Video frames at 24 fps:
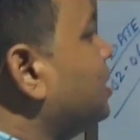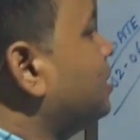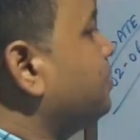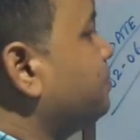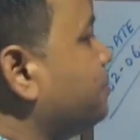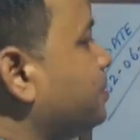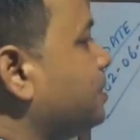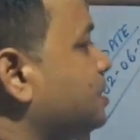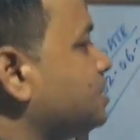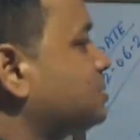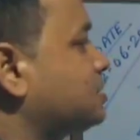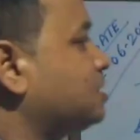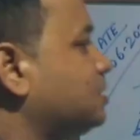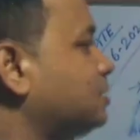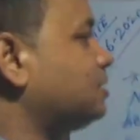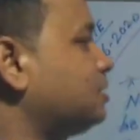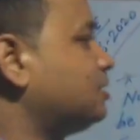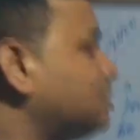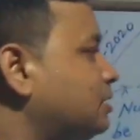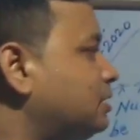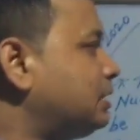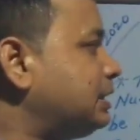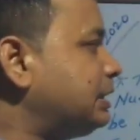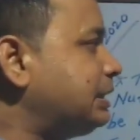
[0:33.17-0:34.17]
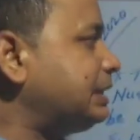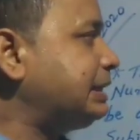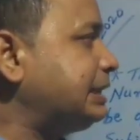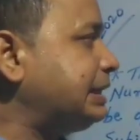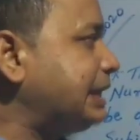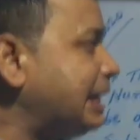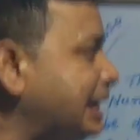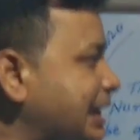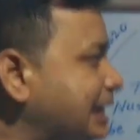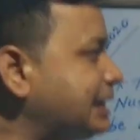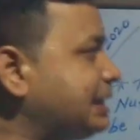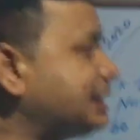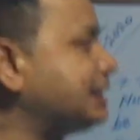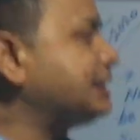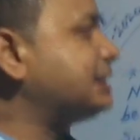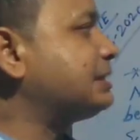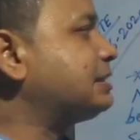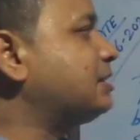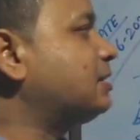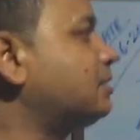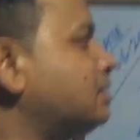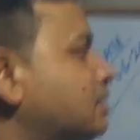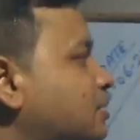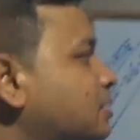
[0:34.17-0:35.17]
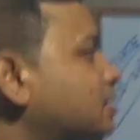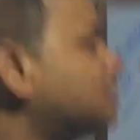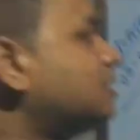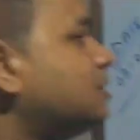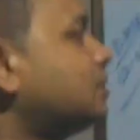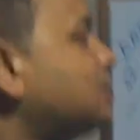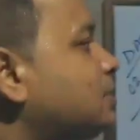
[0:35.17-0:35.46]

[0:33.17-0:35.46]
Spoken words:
and person, that is the